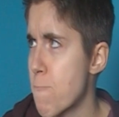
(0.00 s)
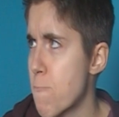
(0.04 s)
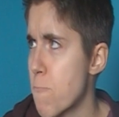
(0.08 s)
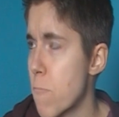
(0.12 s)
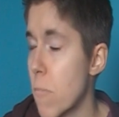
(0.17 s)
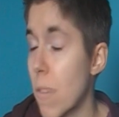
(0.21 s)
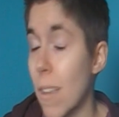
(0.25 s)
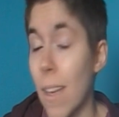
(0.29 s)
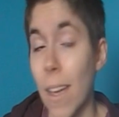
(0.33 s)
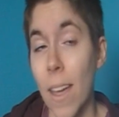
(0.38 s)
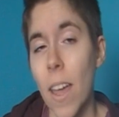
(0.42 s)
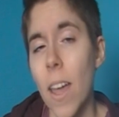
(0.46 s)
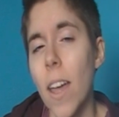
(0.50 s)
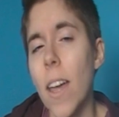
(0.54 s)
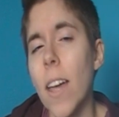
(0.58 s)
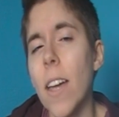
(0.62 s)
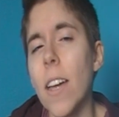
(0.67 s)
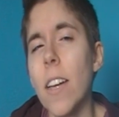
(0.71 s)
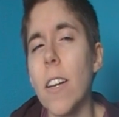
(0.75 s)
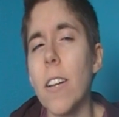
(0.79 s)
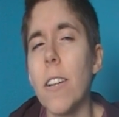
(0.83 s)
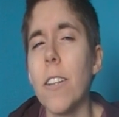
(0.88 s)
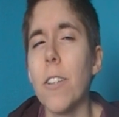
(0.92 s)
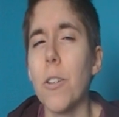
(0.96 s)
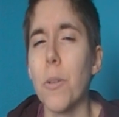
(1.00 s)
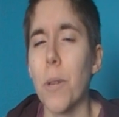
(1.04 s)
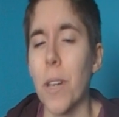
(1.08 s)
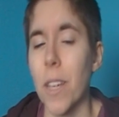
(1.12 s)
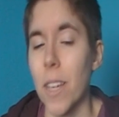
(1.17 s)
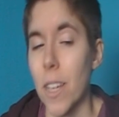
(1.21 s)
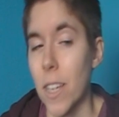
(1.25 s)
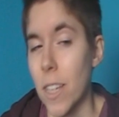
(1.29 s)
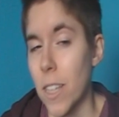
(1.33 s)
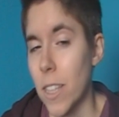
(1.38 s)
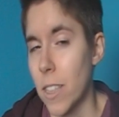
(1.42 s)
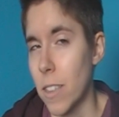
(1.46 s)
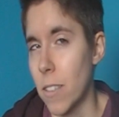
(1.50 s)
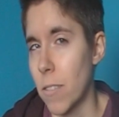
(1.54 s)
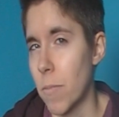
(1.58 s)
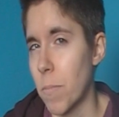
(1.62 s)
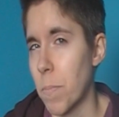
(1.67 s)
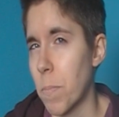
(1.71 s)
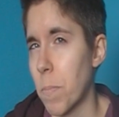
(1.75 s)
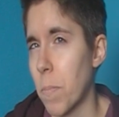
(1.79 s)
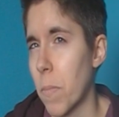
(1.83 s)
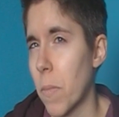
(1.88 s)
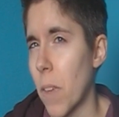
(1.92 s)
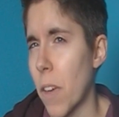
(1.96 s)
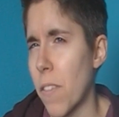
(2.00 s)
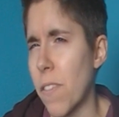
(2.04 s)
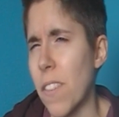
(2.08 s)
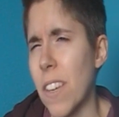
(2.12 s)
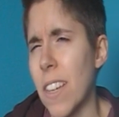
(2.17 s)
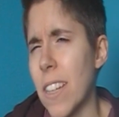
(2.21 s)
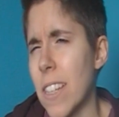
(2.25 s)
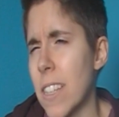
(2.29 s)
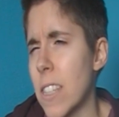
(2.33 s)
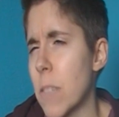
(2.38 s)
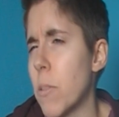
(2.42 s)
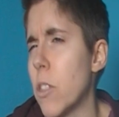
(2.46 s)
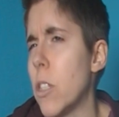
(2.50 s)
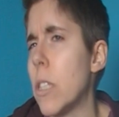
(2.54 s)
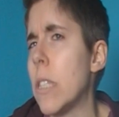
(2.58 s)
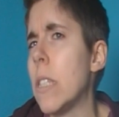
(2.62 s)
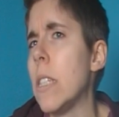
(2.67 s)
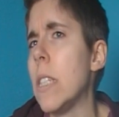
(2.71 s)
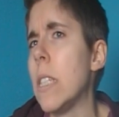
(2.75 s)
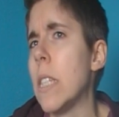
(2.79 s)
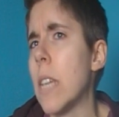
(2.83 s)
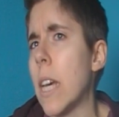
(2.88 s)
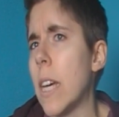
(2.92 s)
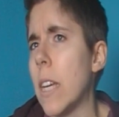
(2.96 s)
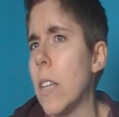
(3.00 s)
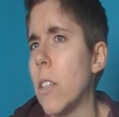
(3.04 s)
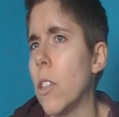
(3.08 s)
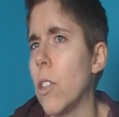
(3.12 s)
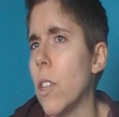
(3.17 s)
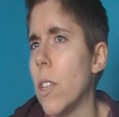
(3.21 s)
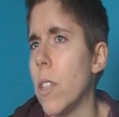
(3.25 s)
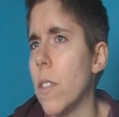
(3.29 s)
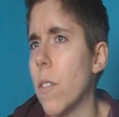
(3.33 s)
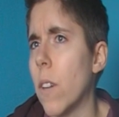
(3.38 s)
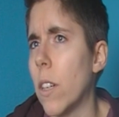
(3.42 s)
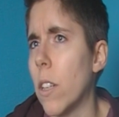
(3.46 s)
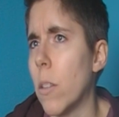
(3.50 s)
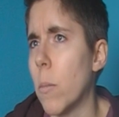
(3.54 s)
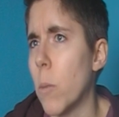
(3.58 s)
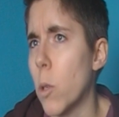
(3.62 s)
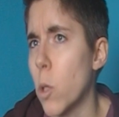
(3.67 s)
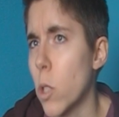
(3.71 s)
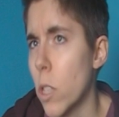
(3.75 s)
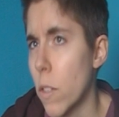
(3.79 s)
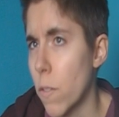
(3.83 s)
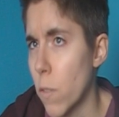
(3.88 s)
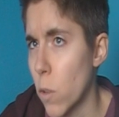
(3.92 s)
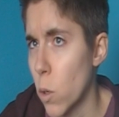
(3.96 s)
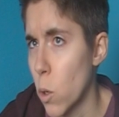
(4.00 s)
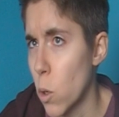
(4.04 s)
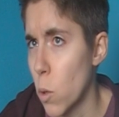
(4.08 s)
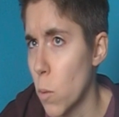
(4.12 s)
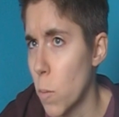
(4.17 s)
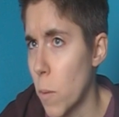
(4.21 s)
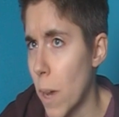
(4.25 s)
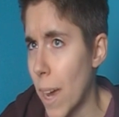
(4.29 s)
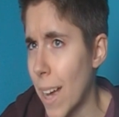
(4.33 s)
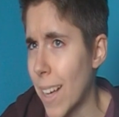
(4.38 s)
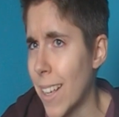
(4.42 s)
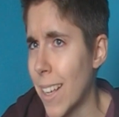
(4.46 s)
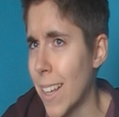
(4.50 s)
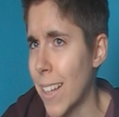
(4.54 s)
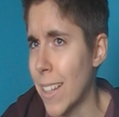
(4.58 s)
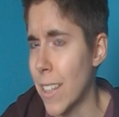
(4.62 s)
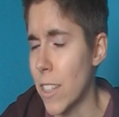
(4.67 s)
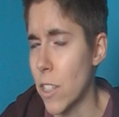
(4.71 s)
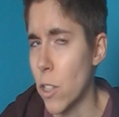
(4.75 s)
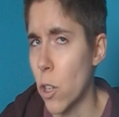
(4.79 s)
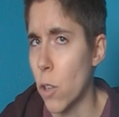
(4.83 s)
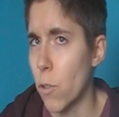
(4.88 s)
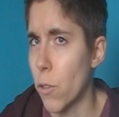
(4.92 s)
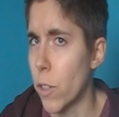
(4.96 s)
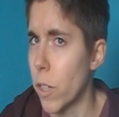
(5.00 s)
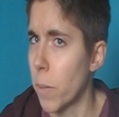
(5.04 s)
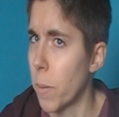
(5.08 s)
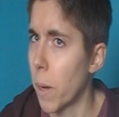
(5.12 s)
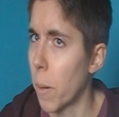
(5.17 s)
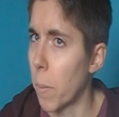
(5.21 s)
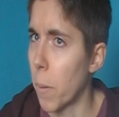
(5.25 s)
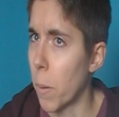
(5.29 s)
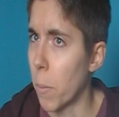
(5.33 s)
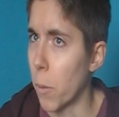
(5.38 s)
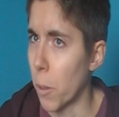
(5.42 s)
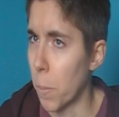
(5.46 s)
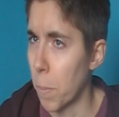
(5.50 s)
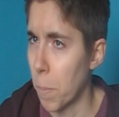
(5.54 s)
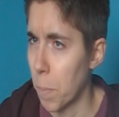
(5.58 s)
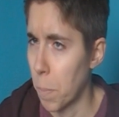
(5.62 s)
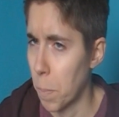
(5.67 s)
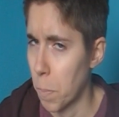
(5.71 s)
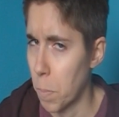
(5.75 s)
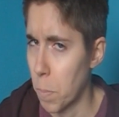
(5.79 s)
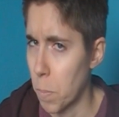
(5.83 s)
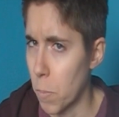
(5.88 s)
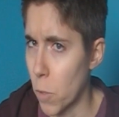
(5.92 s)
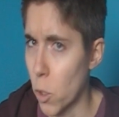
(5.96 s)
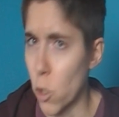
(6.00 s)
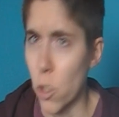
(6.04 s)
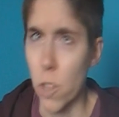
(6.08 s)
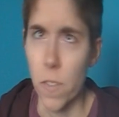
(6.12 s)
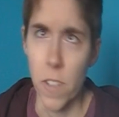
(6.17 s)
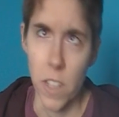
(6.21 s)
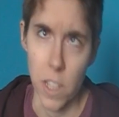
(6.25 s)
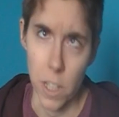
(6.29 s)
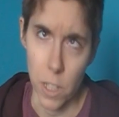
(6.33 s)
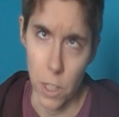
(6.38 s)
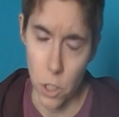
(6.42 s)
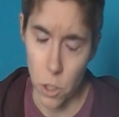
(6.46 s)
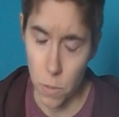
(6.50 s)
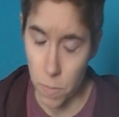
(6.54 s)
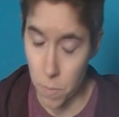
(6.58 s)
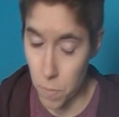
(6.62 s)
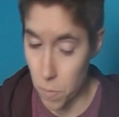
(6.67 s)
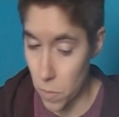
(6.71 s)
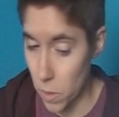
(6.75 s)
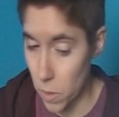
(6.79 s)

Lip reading: Yeah, anyway, I think it's because of his age that he's found it the most difficult, and he's got a really bad memory because of his age.